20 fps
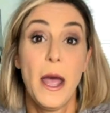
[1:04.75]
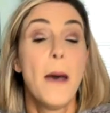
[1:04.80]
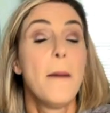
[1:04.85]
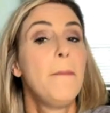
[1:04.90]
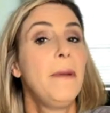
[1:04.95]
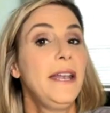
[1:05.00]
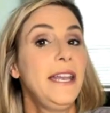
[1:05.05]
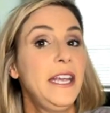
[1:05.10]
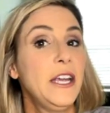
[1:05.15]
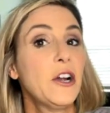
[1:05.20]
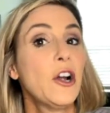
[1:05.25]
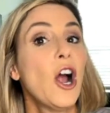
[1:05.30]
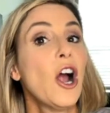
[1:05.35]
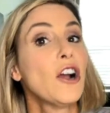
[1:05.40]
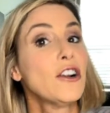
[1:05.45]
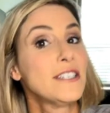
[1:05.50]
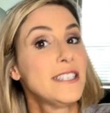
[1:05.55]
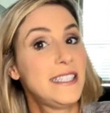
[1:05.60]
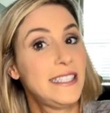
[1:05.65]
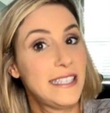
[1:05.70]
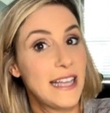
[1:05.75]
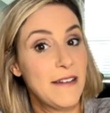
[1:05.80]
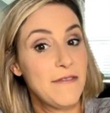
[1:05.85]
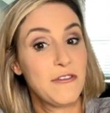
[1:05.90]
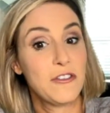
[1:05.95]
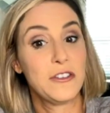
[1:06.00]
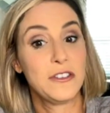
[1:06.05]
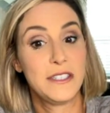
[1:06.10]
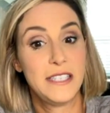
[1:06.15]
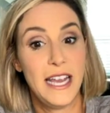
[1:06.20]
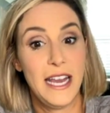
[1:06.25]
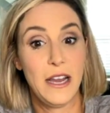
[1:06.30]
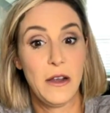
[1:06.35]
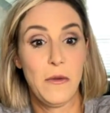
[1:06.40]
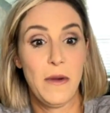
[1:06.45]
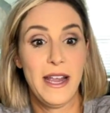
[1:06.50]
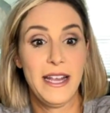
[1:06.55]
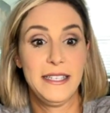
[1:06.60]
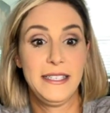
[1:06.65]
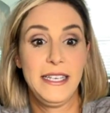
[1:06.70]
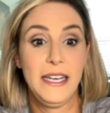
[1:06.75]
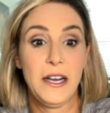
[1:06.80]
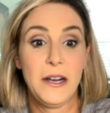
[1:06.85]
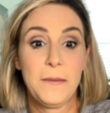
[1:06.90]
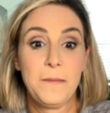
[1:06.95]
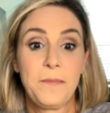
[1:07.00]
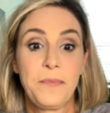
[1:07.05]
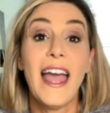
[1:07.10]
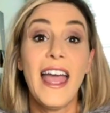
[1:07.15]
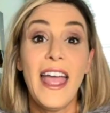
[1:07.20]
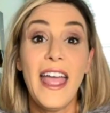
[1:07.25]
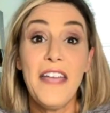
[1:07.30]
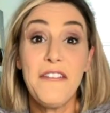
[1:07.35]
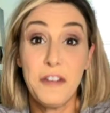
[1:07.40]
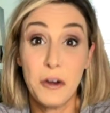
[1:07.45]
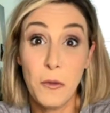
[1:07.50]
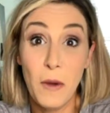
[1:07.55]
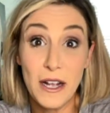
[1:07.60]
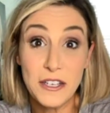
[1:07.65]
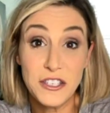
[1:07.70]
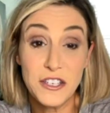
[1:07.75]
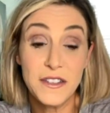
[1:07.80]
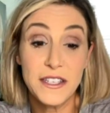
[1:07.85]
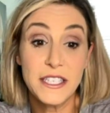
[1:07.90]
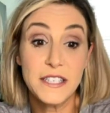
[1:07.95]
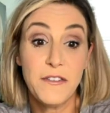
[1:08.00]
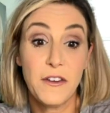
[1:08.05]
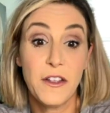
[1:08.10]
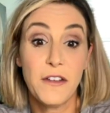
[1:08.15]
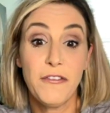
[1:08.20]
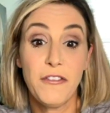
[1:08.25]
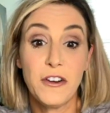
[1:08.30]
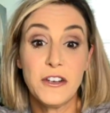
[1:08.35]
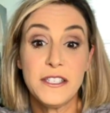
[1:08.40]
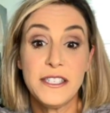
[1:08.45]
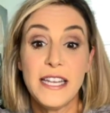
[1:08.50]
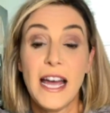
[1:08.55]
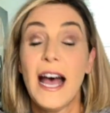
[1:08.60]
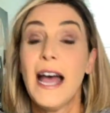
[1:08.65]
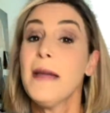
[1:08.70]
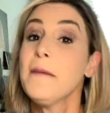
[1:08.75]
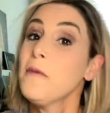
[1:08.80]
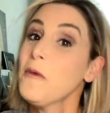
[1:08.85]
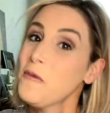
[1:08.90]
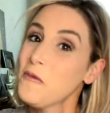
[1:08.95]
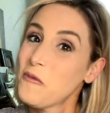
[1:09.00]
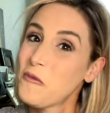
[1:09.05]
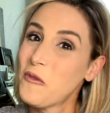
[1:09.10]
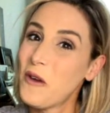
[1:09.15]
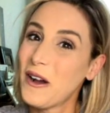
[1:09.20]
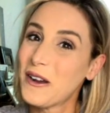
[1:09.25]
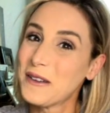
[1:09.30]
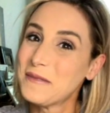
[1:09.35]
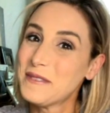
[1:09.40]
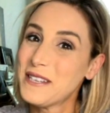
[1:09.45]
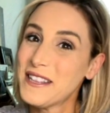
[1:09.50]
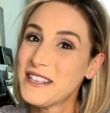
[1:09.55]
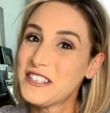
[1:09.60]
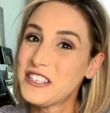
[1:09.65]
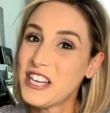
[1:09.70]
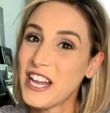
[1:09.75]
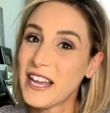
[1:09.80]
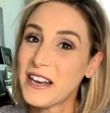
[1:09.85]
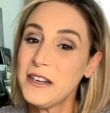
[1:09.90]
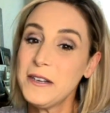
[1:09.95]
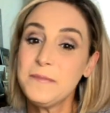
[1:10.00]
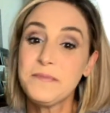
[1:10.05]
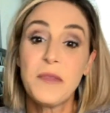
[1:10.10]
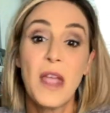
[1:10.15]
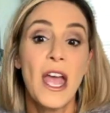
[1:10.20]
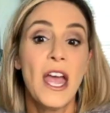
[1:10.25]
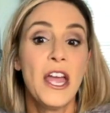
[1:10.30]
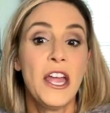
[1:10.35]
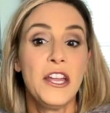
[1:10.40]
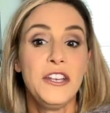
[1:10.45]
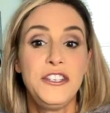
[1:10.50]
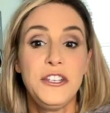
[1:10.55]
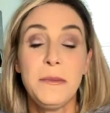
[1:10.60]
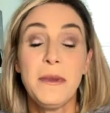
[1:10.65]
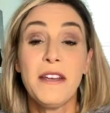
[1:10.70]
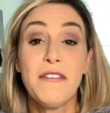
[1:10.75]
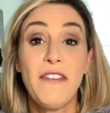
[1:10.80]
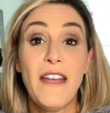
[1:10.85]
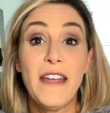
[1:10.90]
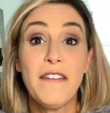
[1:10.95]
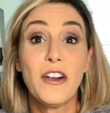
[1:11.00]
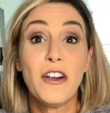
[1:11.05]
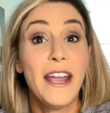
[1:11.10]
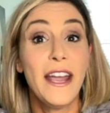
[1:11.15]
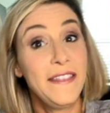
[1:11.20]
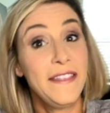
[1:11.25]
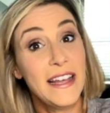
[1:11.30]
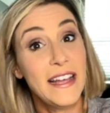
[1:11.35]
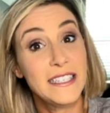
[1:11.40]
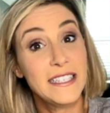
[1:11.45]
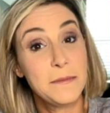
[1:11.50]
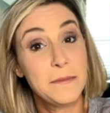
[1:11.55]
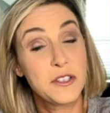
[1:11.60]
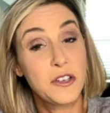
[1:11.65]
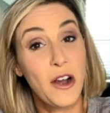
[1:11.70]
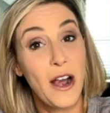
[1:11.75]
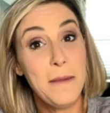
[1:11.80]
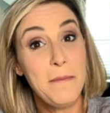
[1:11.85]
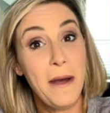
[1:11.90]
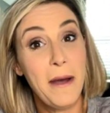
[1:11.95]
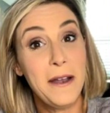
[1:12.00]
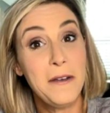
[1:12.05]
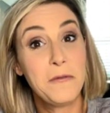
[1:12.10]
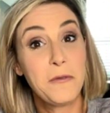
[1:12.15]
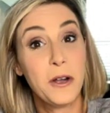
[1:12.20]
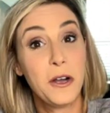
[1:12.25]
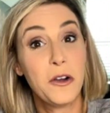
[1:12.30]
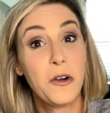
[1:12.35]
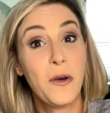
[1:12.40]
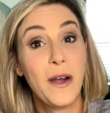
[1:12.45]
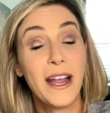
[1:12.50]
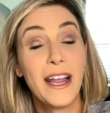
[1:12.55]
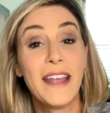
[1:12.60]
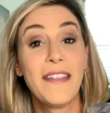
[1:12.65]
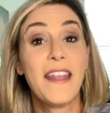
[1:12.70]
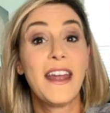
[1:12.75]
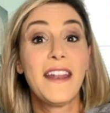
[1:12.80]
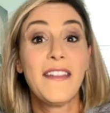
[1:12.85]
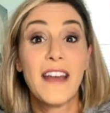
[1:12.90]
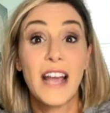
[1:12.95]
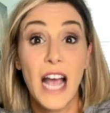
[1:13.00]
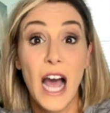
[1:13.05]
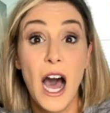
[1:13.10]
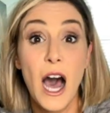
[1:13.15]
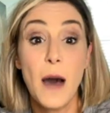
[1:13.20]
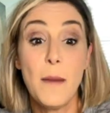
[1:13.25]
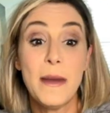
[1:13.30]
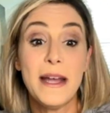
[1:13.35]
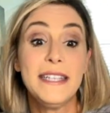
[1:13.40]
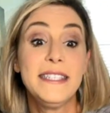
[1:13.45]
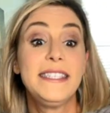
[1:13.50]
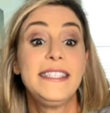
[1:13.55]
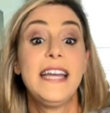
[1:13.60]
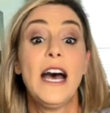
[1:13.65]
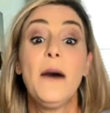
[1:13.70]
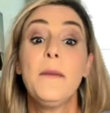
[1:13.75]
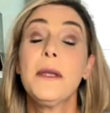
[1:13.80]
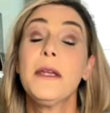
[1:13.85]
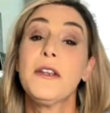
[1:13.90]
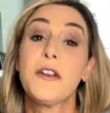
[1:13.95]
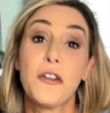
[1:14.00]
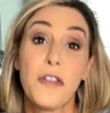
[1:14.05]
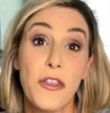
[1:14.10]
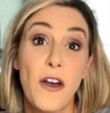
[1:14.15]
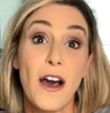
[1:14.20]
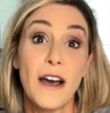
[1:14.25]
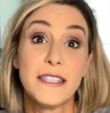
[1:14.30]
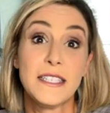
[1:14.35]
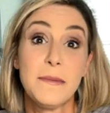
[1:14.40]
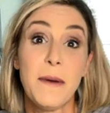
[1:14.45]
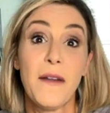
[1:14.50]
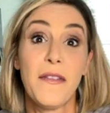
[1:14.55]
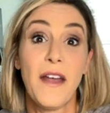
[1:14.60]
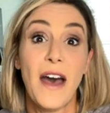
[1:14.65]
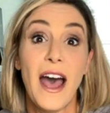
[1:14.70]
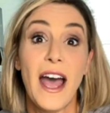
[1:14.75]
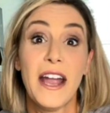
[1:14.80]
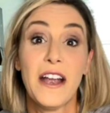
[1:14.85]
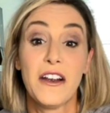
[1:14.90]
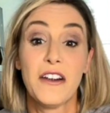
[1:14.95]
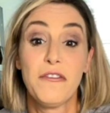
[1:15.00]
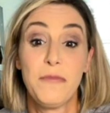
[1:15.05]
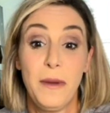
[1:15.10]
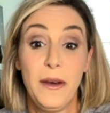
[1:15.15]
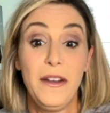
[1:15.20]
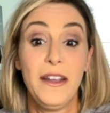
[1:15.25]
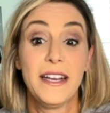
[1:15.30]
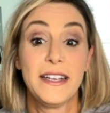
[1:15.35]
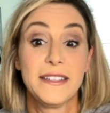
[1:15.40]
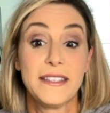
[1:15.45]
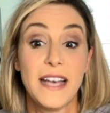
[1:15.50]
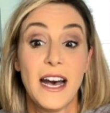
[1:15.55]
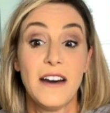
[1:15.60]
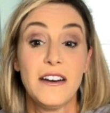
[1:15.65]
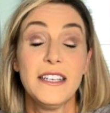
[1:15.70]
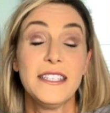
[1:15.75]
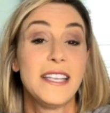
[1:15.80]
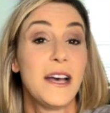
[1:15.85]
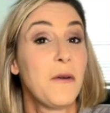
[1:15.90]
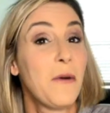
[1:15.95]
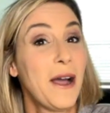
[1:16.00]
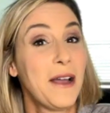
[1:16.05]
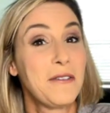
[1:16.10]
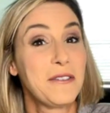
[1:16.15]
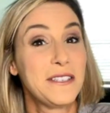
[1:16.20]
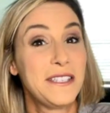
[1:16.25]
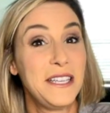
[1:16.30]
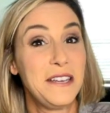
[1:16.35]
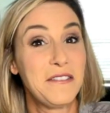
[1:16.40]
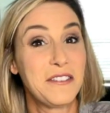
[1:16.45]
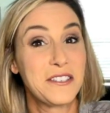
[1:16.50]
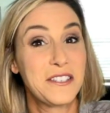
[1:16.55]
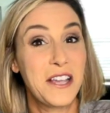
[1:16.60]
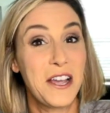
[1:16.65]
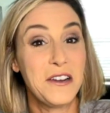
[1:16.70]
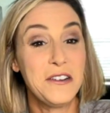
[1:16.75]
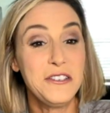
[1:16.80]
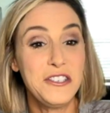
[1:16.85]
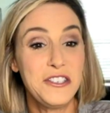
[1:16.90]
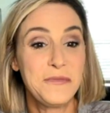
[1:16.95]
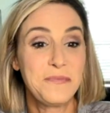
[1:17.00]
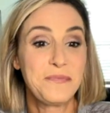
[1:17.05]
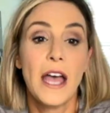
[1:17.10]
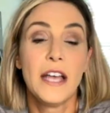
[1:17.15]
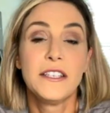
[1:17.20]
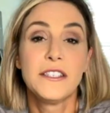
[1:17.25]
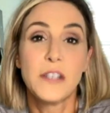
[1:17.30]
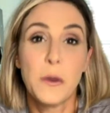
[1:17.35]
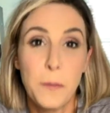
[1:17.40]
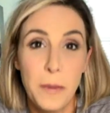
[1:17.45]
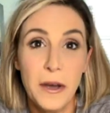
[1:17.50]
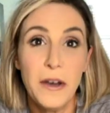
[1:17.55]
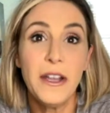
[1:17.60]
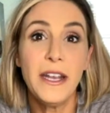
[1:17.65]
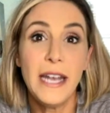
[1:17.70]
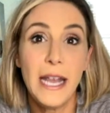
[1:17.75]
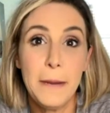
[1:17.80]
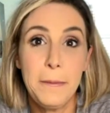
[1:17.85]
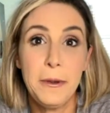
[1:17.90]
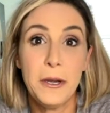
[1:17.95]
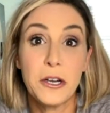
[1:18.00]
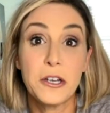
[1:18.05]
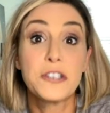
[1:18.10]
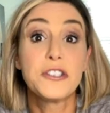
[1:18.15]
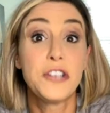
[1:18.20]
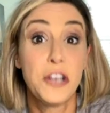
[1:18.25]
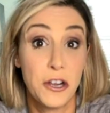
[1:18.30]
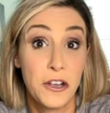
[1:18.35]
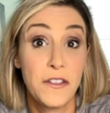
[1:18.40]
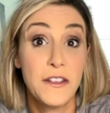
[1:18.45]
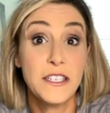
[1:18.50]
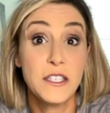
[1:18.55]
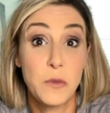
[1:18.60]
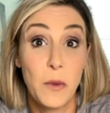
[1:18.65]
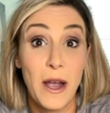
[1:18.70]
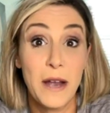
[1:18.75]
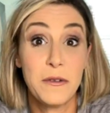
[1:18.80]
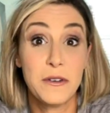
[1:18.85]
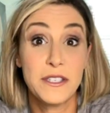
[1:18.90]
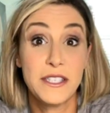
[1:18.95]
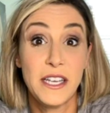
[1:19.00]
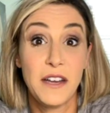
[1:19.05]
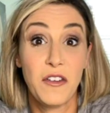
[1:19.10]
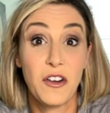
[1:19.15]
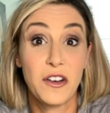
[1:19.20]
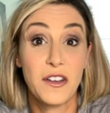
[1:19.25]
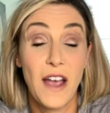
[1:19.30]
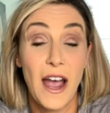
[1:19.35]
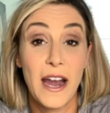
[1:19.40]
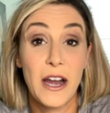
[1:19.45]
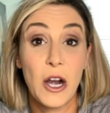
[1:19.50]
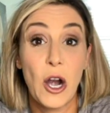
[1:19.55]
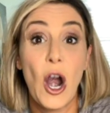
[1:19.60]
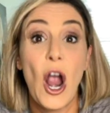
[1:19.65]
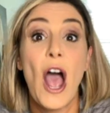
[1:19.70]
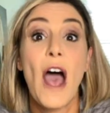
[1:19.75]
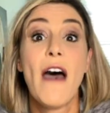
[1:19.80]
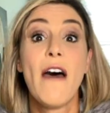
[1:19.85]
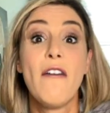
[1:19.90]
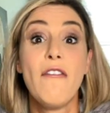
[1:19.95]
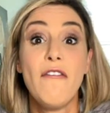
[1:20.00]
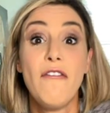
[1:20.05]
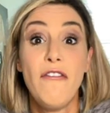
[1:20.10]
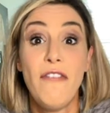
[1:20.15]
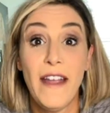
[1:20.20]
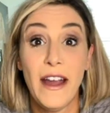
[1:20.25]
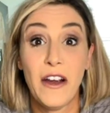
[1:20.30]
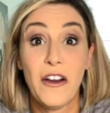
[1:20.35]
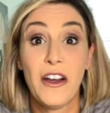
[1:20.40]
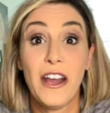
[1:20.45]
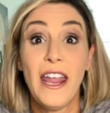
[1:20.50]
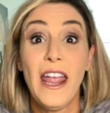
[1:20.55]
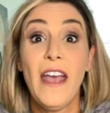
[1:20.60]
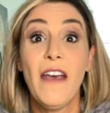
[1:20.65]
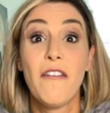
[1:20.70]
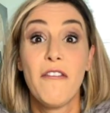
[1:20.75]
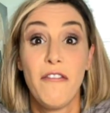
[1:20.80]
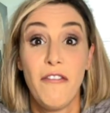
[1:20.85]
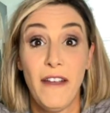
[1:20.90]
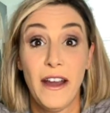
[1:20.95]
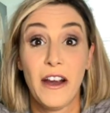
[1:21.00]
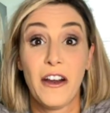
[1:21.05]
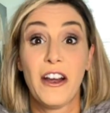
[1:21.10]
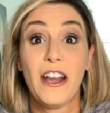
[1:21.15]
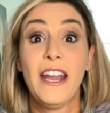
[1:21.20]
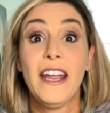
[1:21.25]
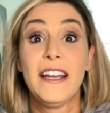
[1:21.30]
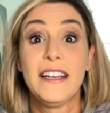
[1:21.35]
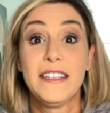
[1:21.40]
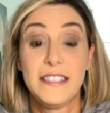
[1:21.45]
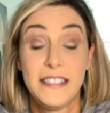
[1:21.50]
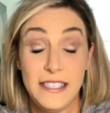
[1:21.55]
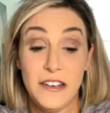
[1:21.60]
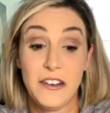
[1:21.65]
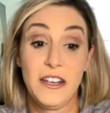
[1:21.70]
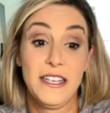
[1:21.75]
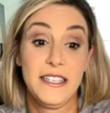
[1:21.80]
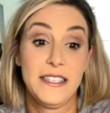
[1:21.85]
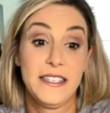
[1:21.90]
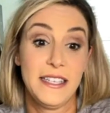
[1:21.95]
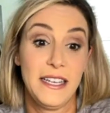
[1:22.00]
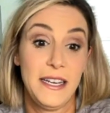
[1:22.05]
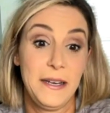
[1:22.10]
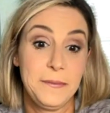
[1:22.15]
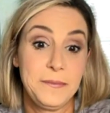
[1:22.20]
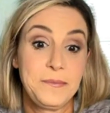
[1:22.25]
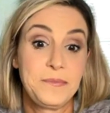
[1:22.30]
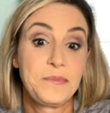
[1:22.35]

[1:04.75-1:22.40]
But here are several takeaways here. If you're watching this for the first time, welcome to the channel. Do me a favor, hit that subscribe button real quick, and then in the comments, tell me your thoughts about the hire of Billy Gonzalez at wide receivers coach. So Billy Napier took this wide receivers hire very, very seriously.